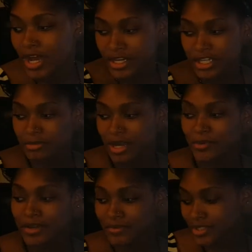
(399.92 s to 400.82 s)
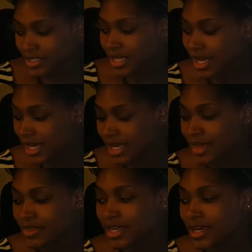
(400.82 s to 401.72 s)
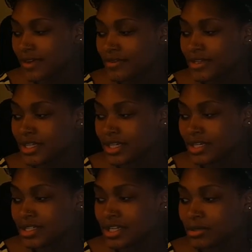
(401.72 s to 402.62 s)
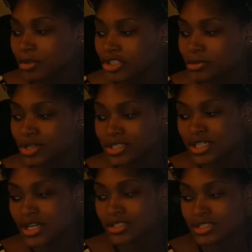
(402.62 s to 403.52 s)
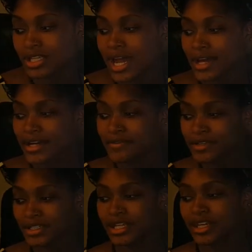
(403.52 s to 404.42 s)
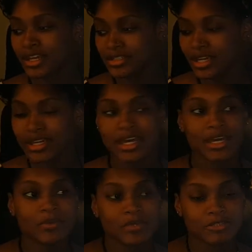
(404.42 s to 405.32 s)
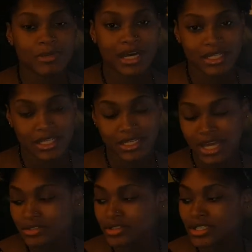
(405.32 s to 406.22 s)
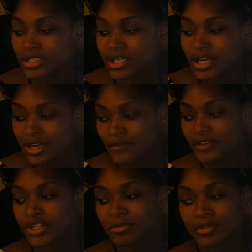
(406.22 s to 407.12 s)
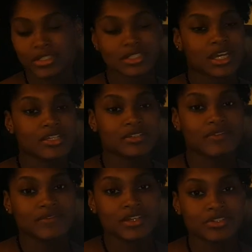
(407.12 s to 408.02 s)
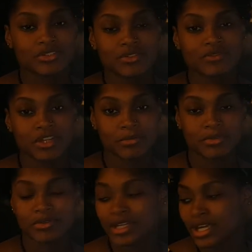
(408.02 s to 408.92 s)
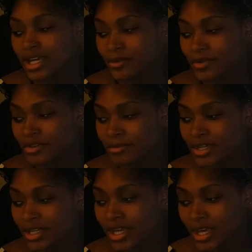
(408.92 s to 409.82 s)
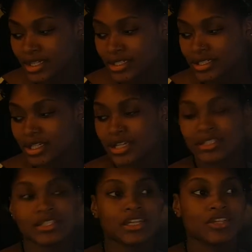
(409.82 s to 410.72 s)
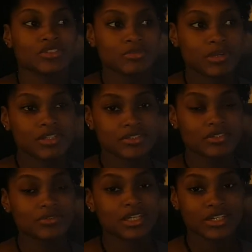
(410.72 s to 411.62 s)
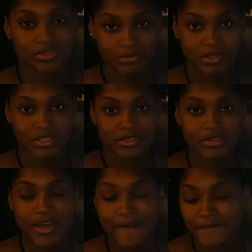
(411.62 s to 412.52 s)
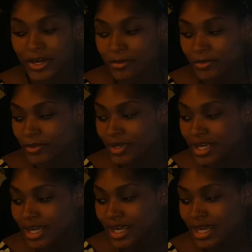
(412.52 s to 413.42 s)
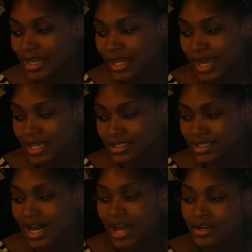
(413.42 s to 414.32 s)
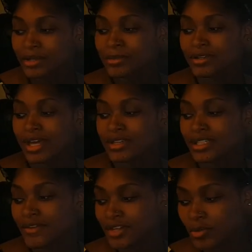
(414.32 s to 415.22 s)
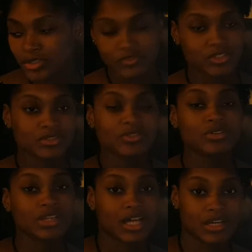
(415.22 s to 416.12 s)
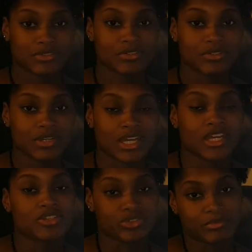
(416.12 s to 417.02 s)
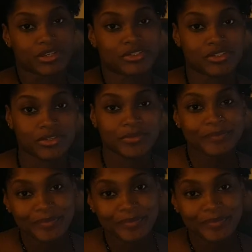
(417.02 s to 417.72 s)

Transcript: Here's my reference slide, and then the multiple challenges that I covered. The handshake game was body and naturalness. Video presentation, visual, verbal, and rhythmic. Discussion, interpersonal, and verbal. And last, the diagram activity was visual, logical, and interpersonal.